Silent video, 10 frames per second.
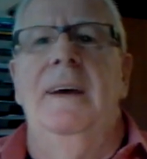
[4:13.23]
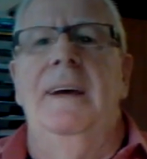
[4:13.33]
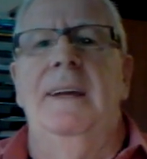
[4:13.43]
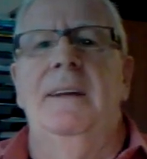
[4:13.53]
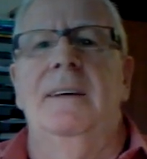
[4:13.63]

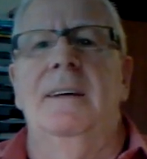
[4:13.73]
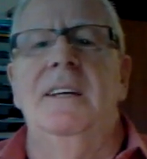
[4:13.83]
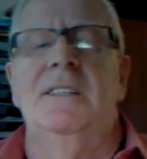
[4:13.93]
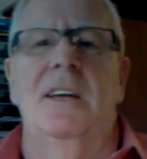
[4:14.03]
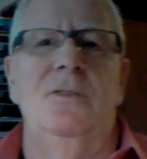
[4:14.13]
And
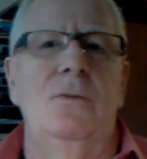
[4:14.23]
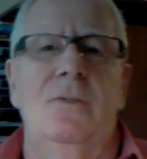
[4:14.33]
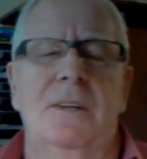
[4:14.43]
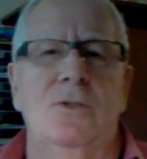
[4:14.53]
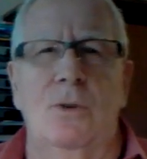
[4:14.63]
he said, "You've
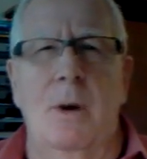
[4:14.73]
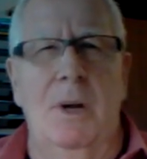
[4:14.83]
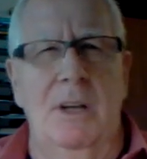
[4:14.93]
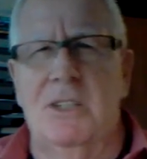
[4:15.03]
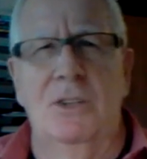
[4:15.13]
got to come
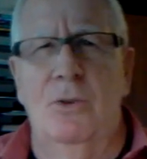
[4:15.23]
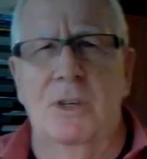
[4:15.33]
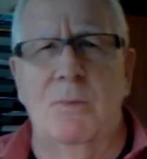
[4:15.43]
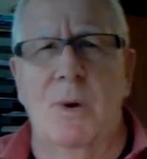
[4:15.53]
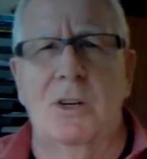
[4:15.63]
and listen to
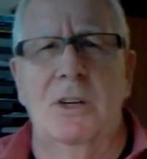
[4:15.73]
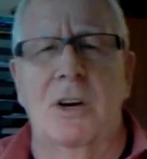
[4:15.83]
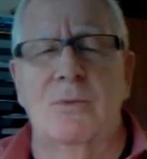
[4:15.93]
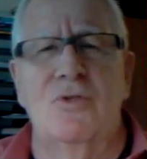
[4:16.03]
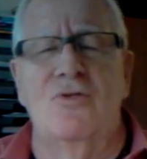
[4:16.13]
this Martin
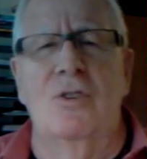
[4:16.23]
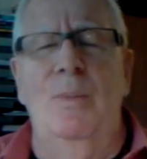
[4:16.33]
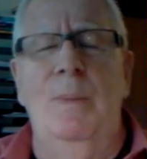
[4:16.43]
Armstrong."